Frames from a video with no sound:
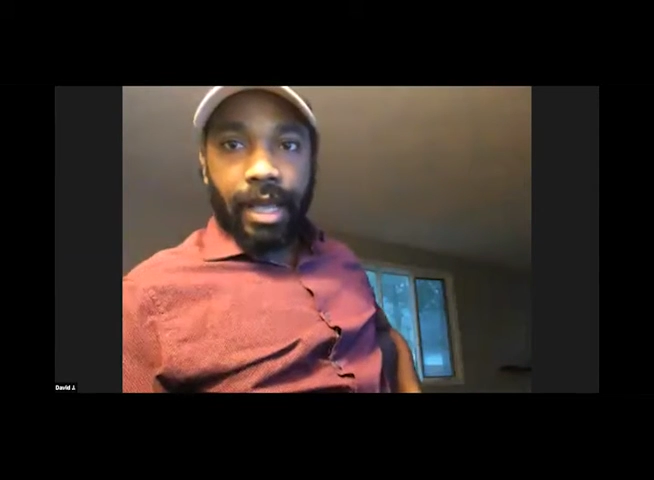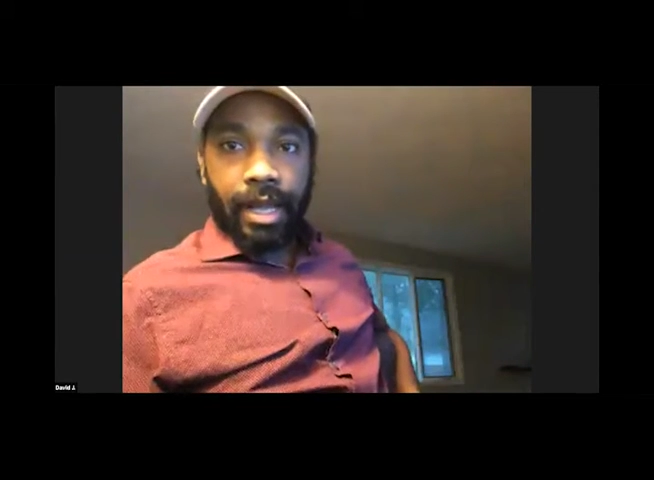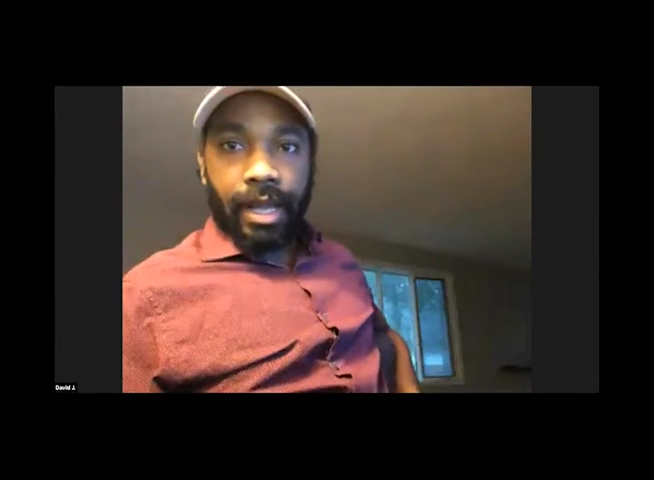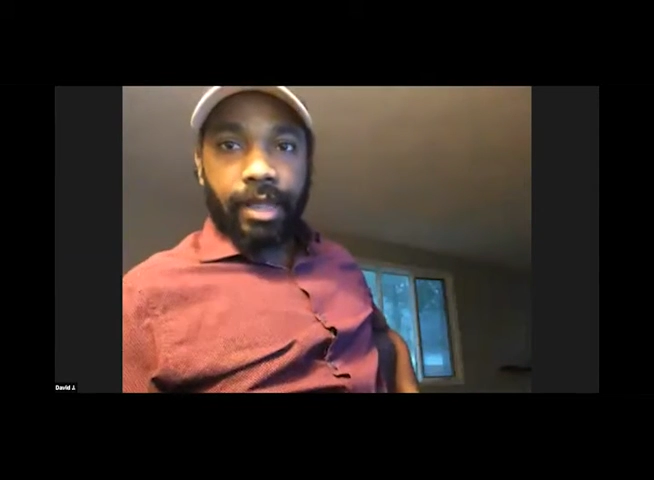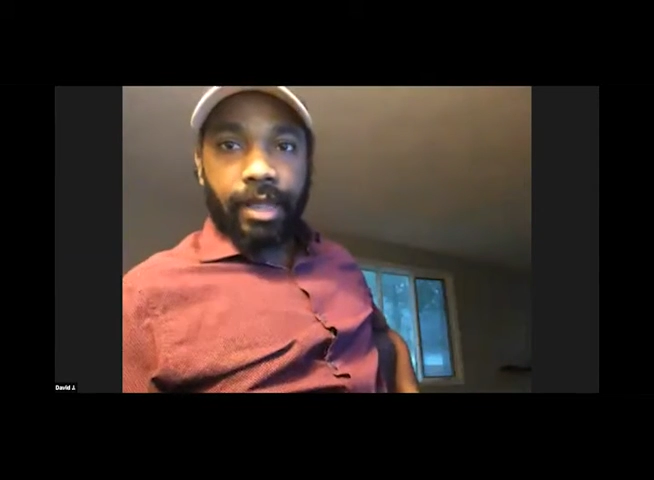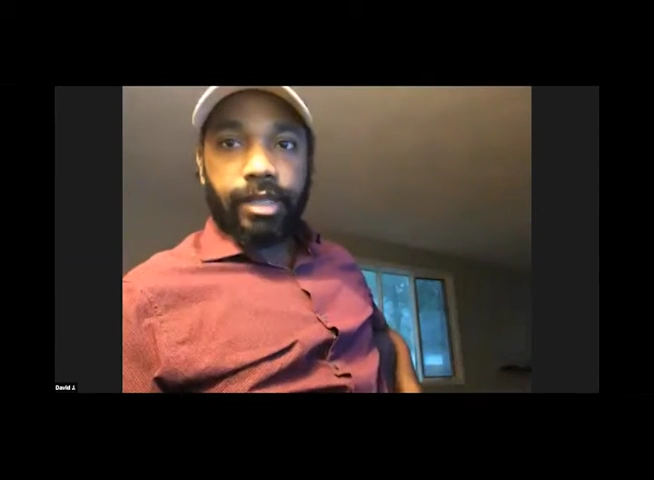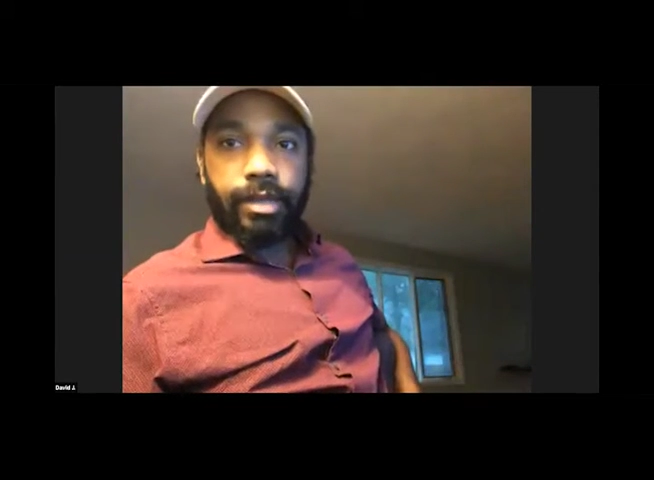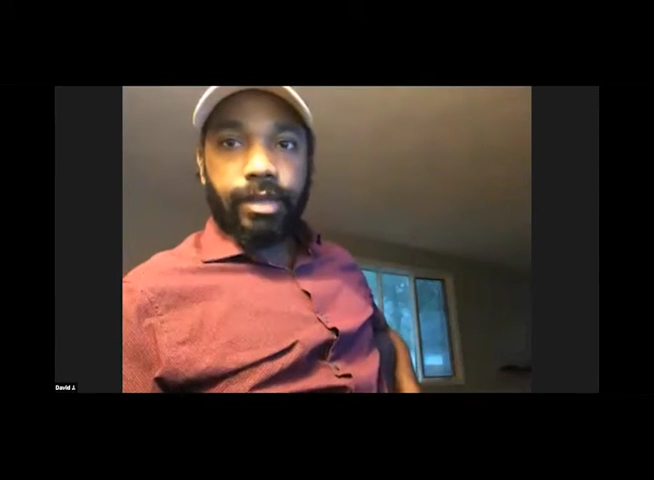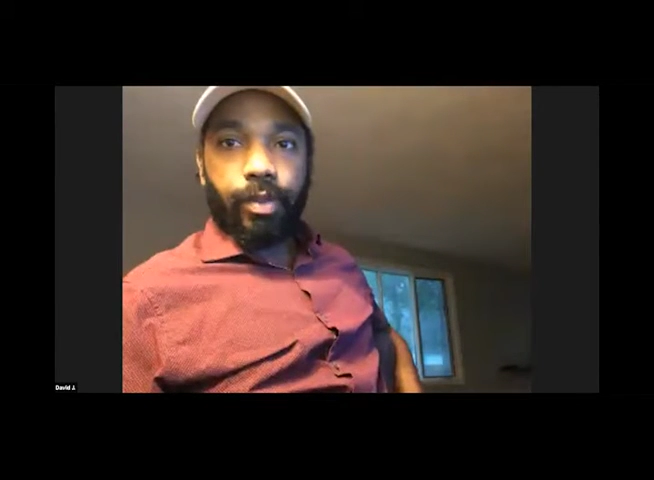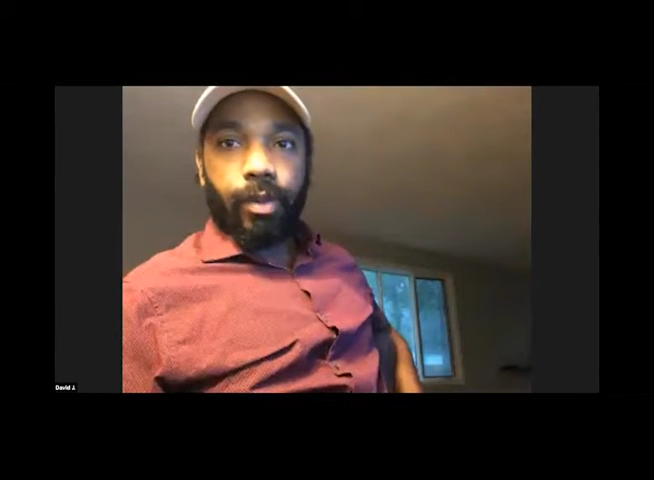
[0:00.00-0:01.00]
I think it's
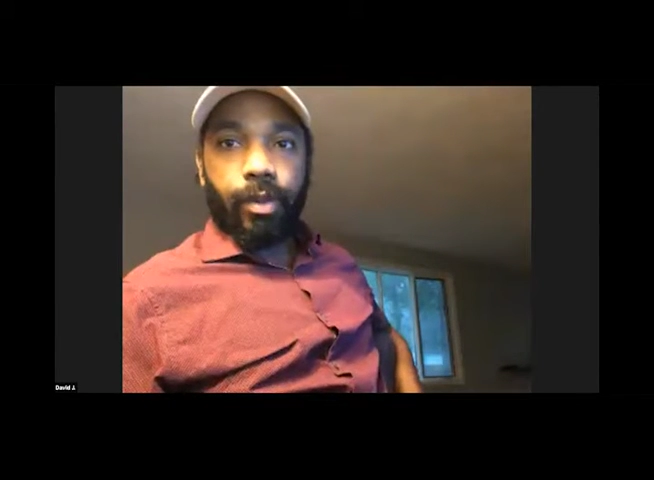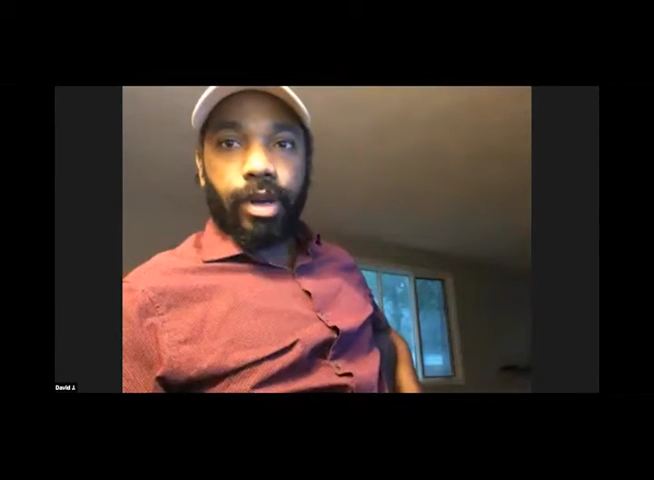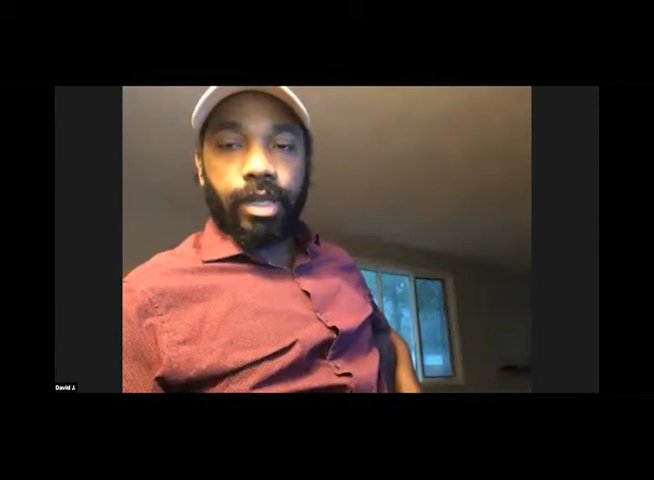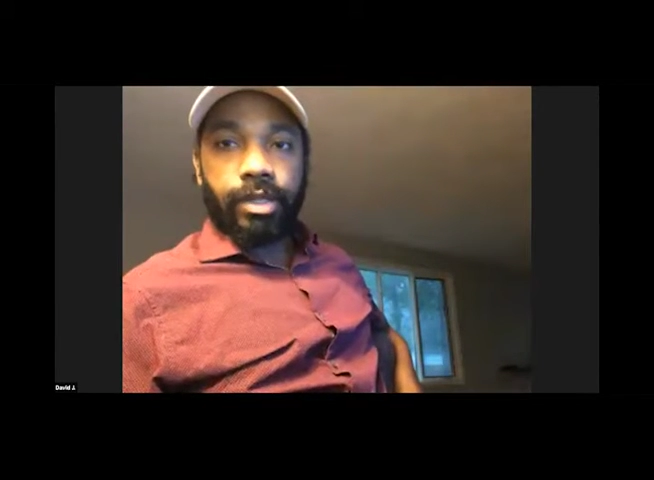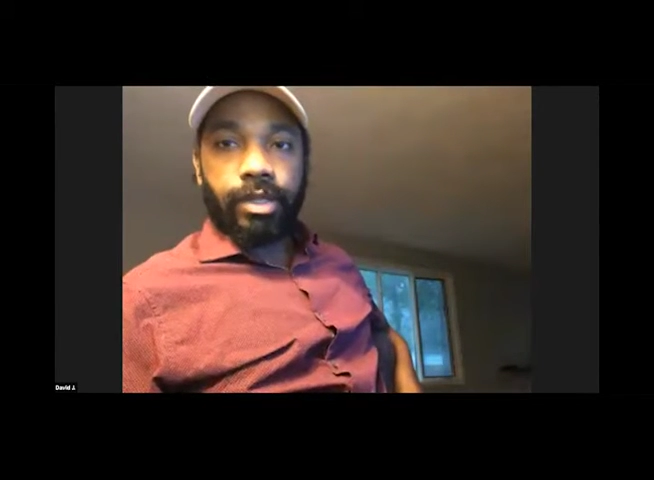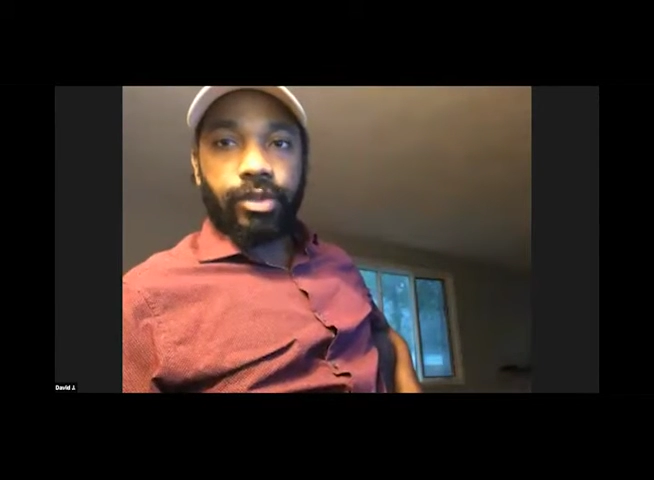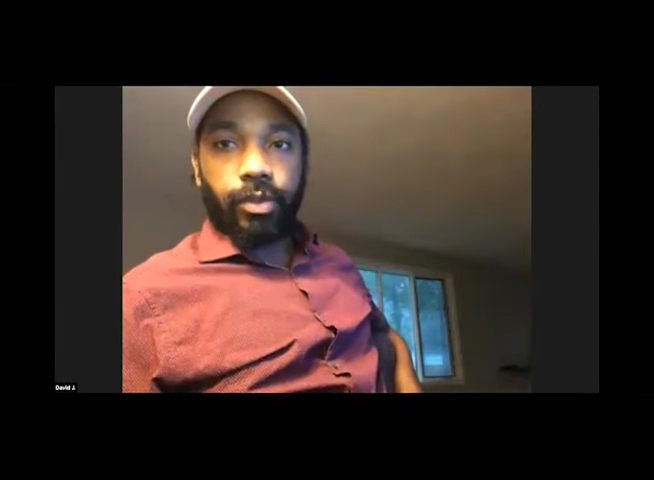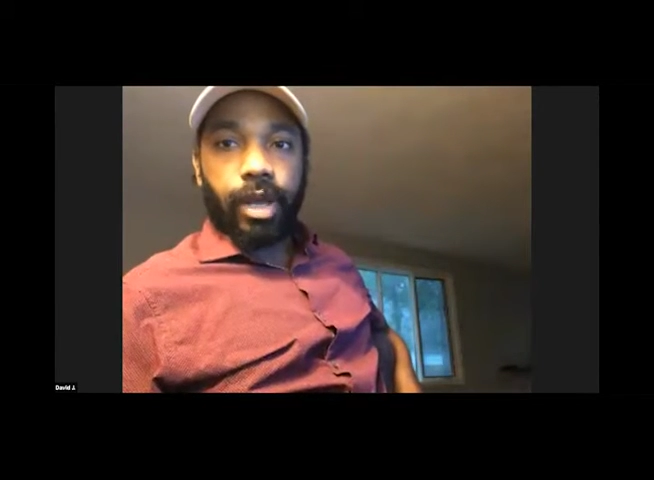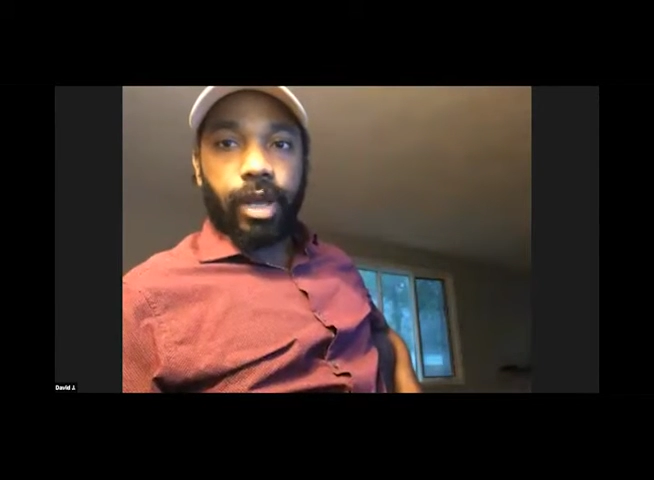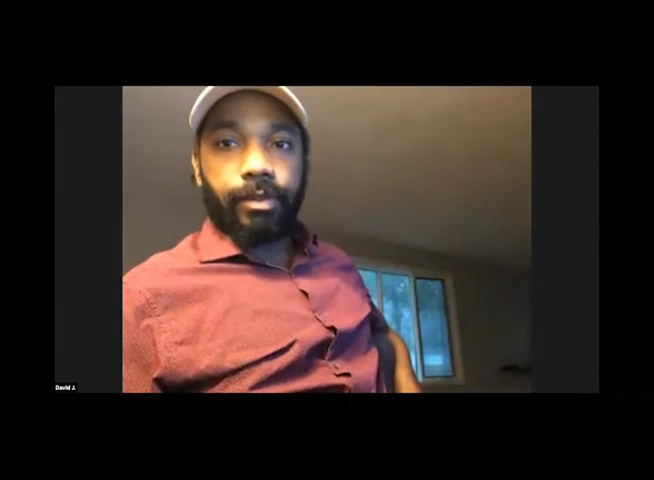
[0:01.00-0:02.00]
important
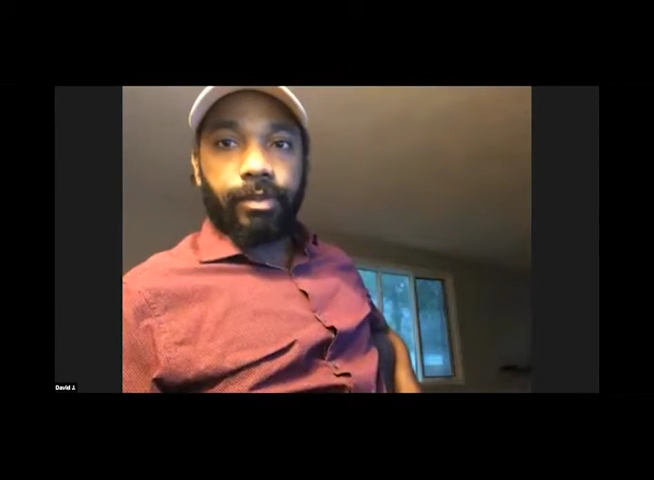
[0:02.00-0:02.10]
to